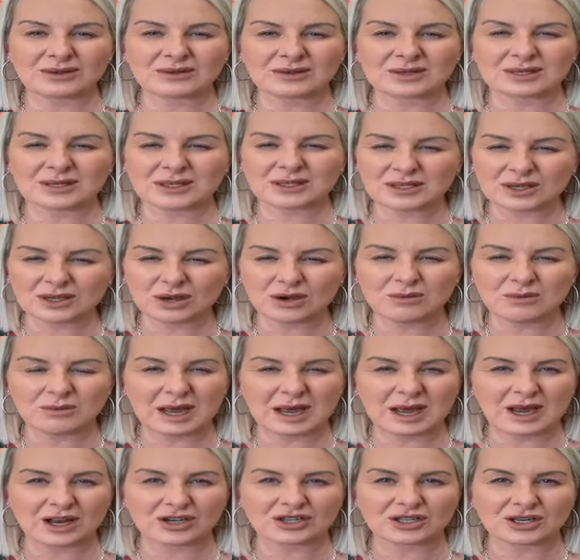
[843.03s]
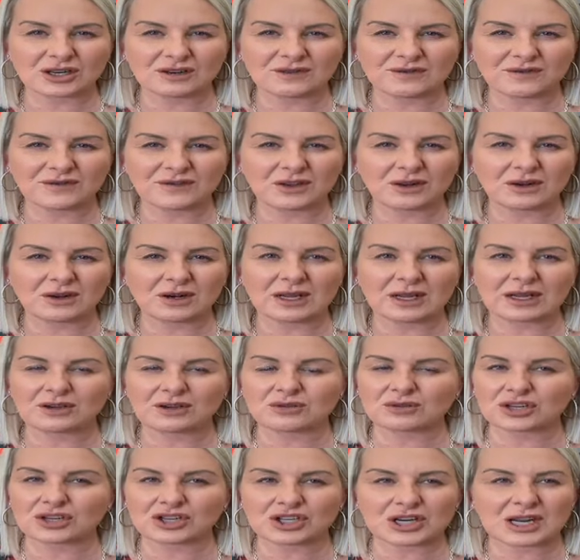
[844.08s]
so much and feel like
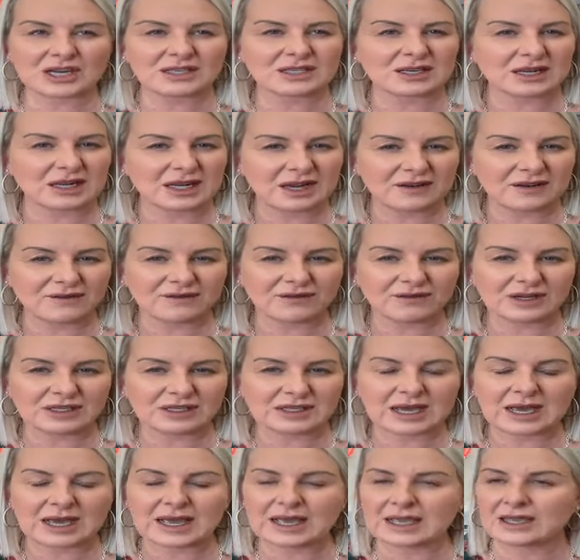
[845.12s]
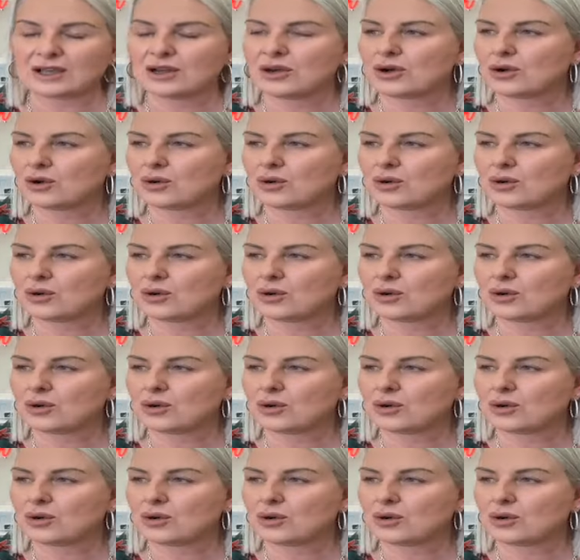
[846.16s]
you're shattered every day,